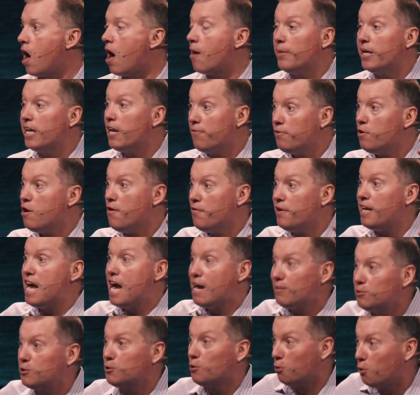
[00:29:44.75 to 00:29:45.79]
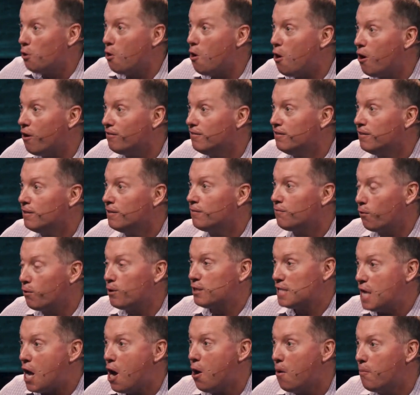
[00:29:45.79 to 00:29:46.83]
I mean, have you even asked the Lord for
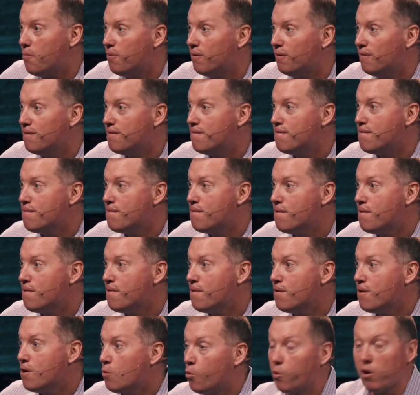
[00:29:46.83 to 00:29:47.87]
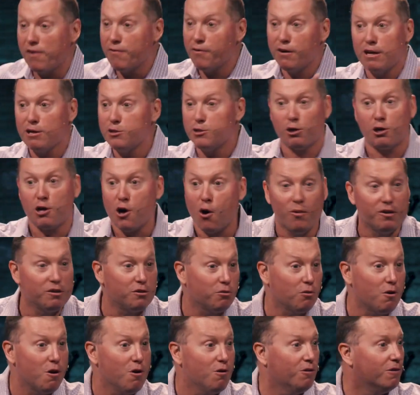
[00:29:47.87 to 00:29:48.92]
his help? Whatever it is you're going
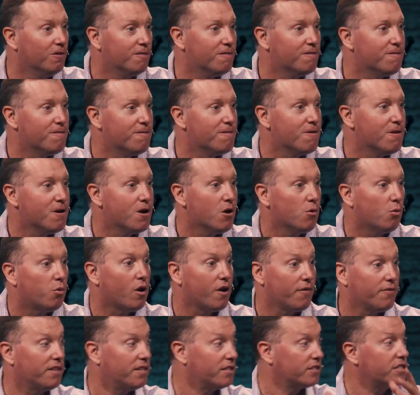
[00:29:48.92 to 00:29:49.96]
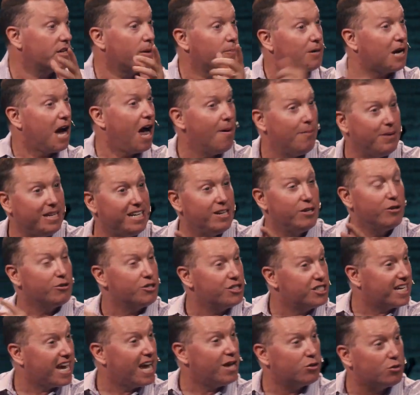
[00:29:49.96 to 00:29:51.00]
through, whatever this is upcoming in your
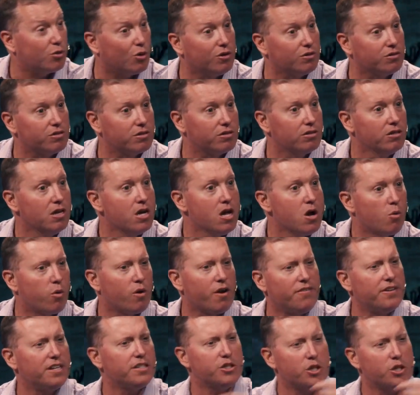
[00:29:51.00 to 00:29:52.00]
schedules, whatever